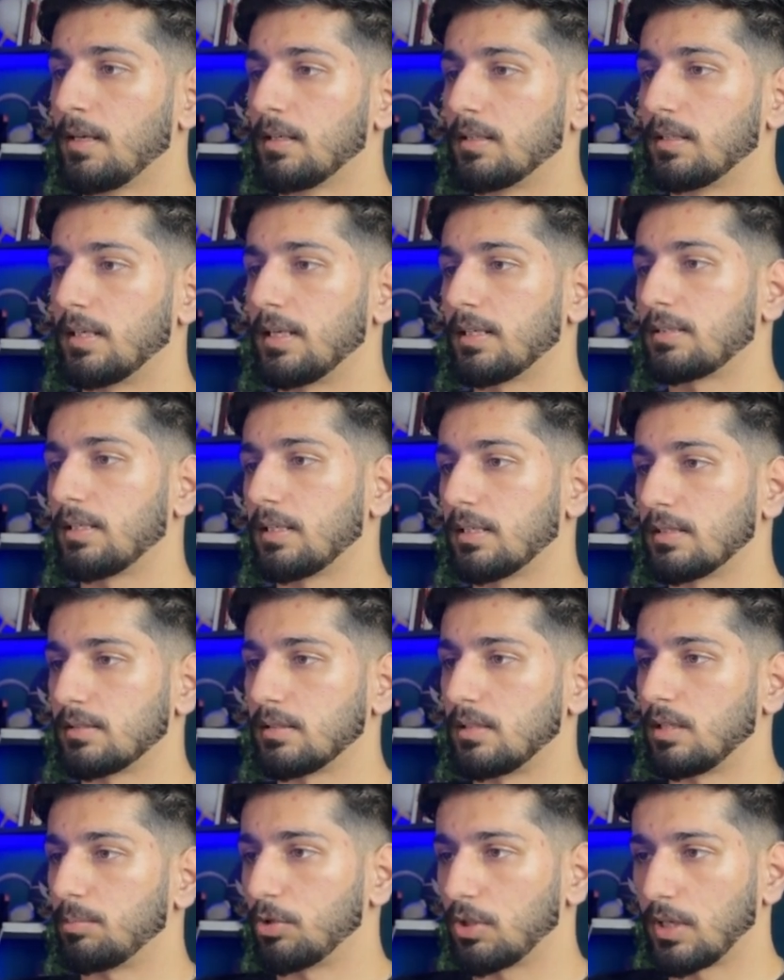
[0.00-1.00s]
The next thing is the
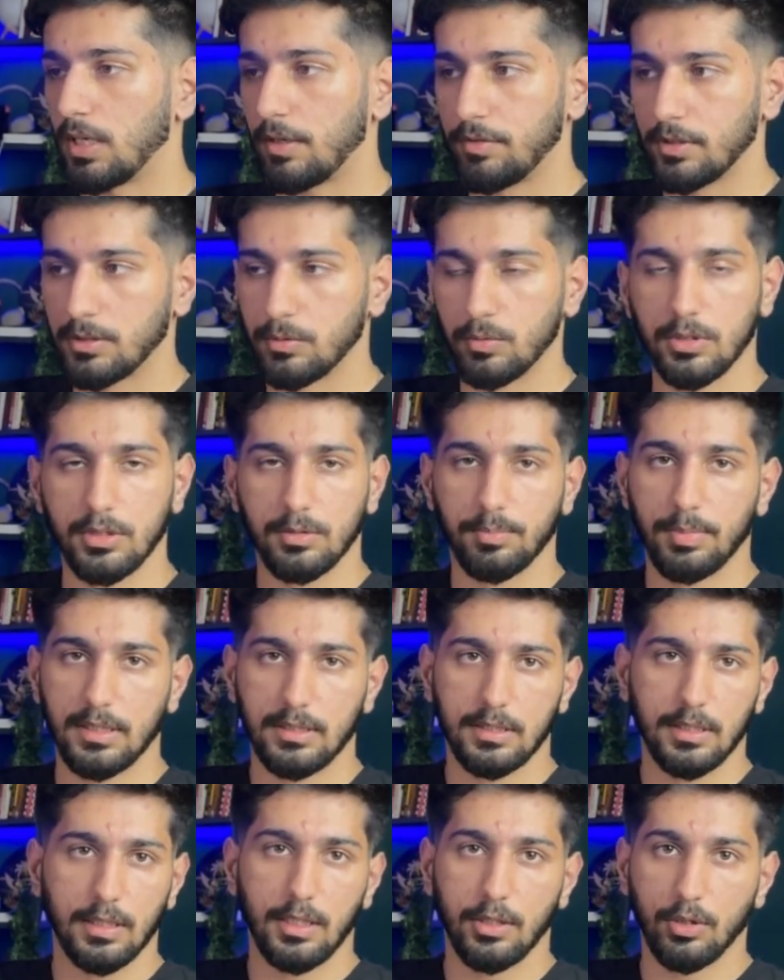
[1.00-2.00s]
demographics, which is
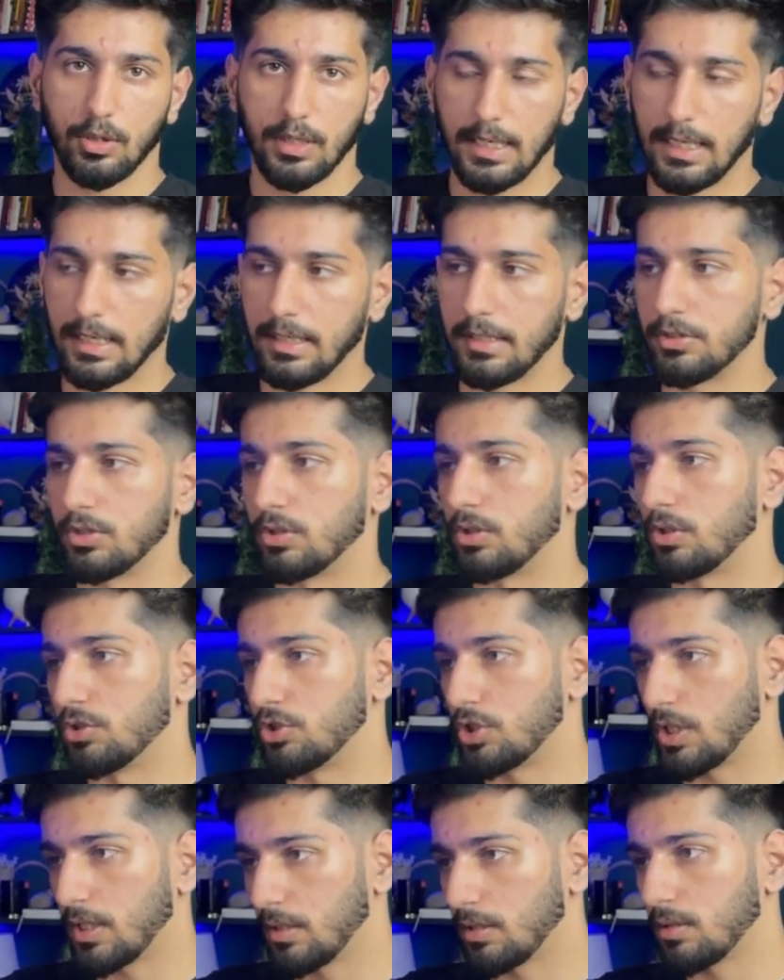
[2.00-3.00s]
basically your age and your
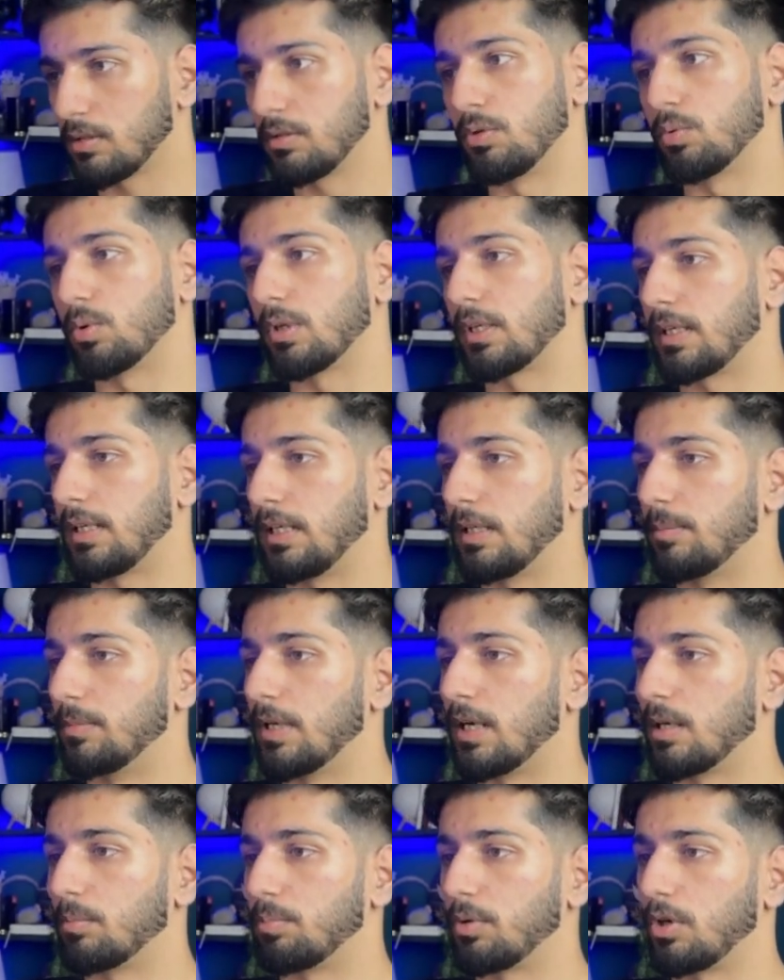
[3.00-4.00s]
gender. You want to keep
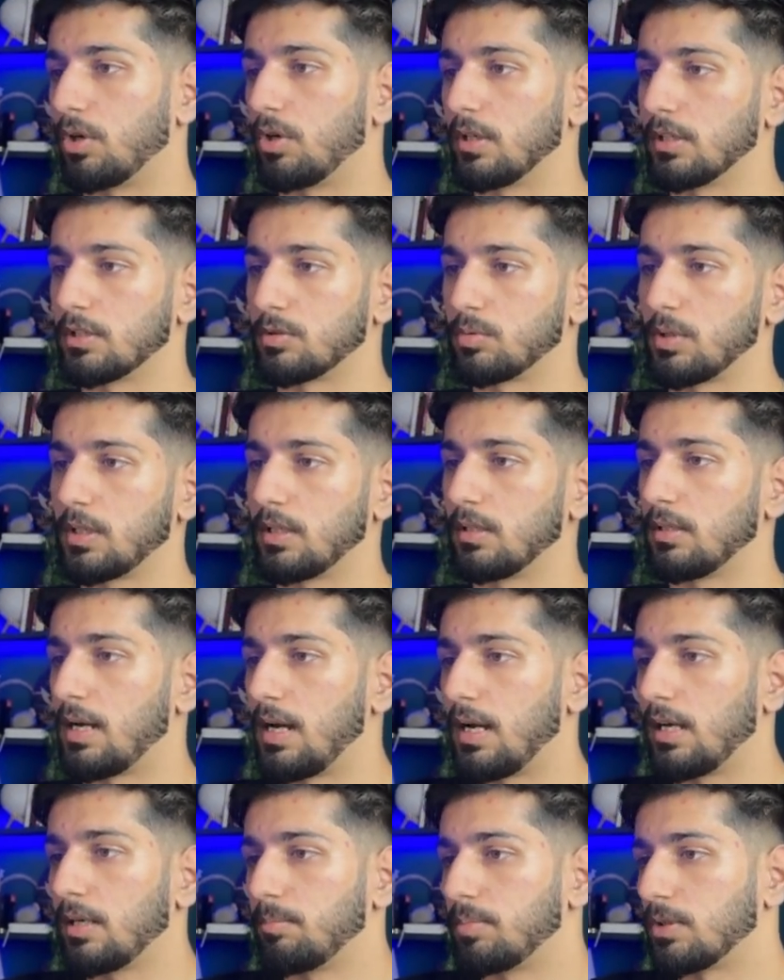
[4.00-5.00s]
that broad as well.
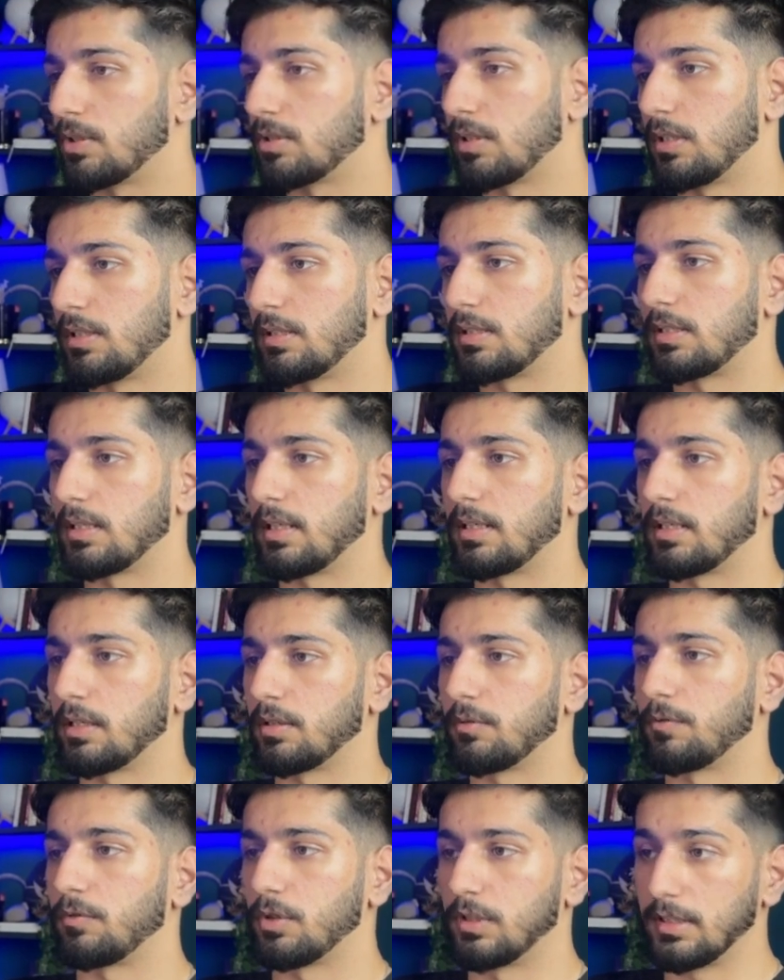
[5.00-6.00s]
I personally set
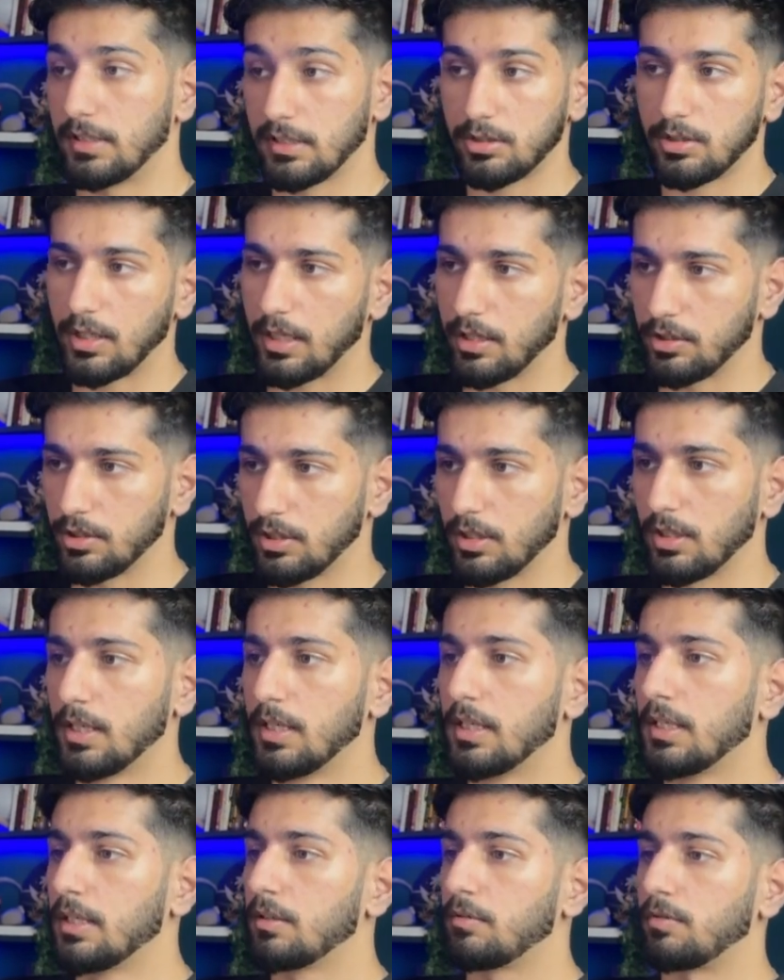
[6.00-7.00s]
it for this strategy
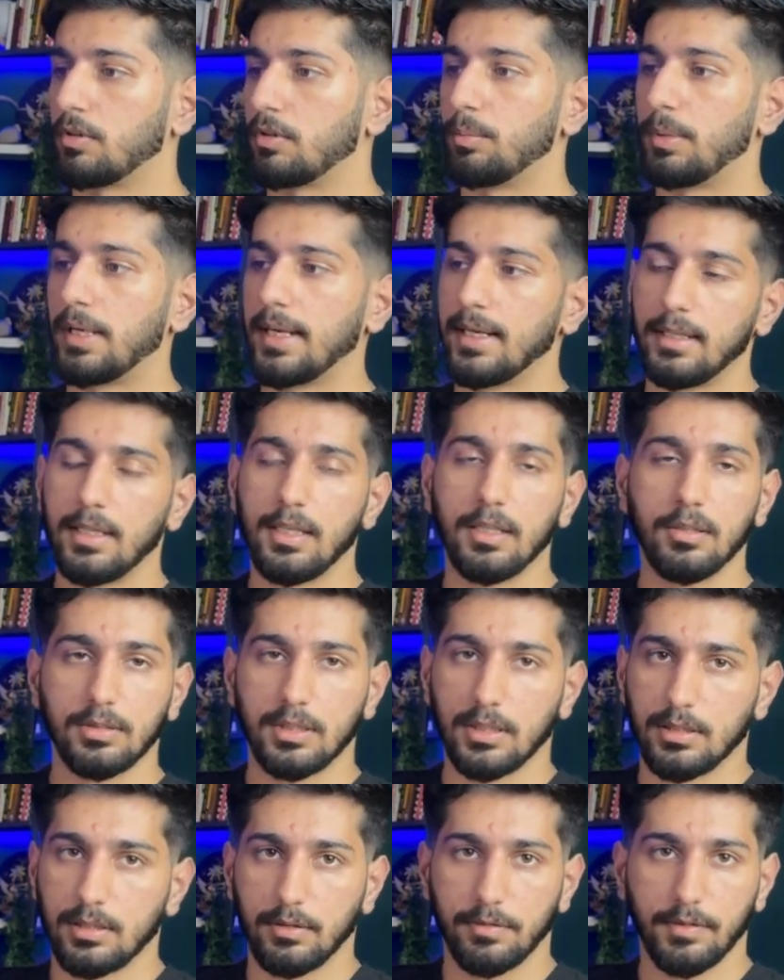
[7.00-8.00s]
from 18 to
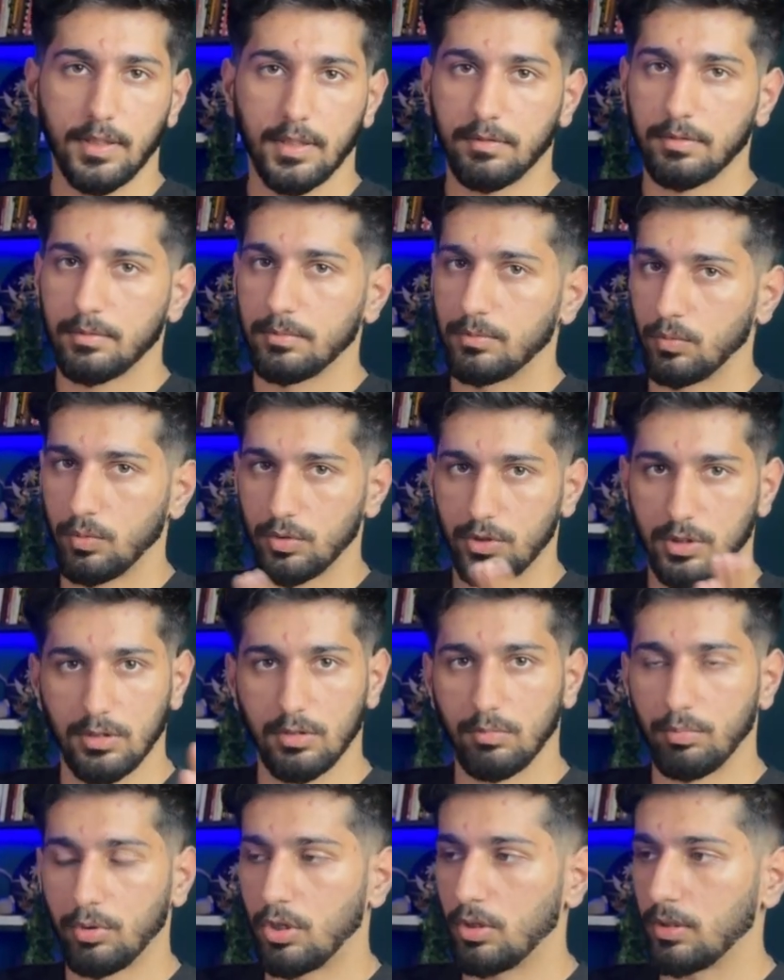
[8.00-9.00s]
65, which is the
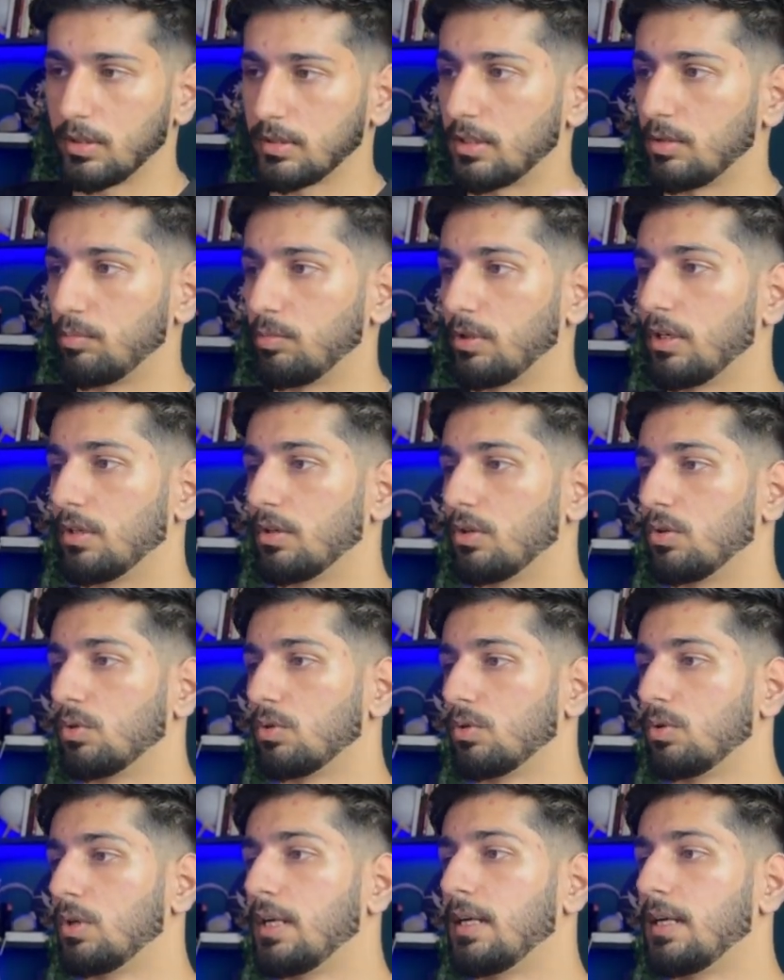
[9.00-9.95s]
broadest that we can go.